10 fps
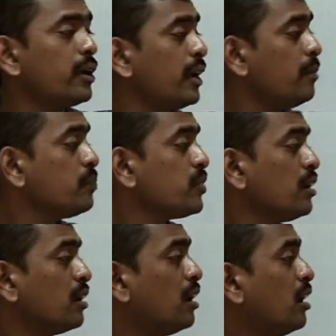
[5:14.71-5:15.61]
Okay,
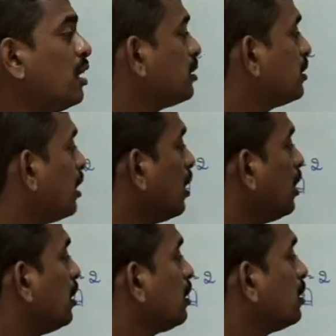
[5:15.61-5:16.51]

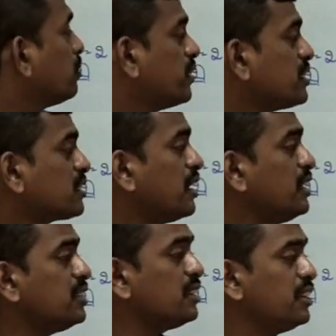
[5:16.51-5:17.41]
the first
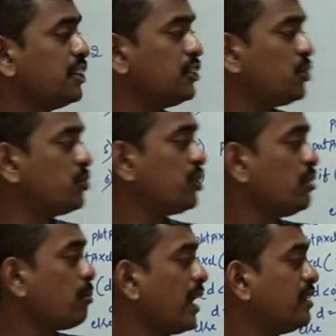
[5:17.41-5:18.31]
condition is execution,
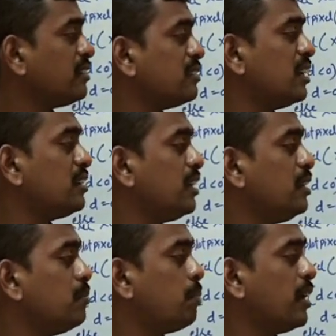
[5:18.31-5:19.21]
minus
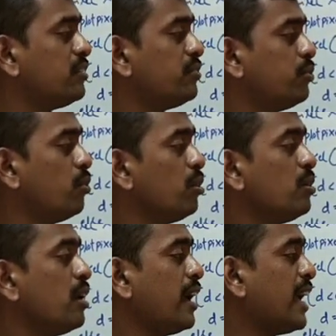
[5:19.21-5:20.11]
13 plus
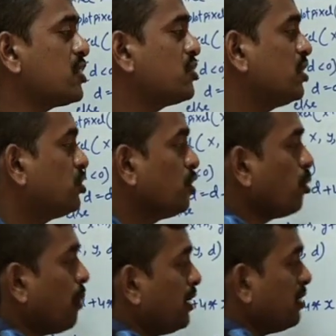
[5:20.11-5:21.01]
4 asterisk 0,
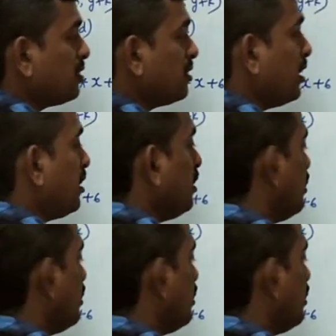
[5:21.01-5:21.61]
minus 13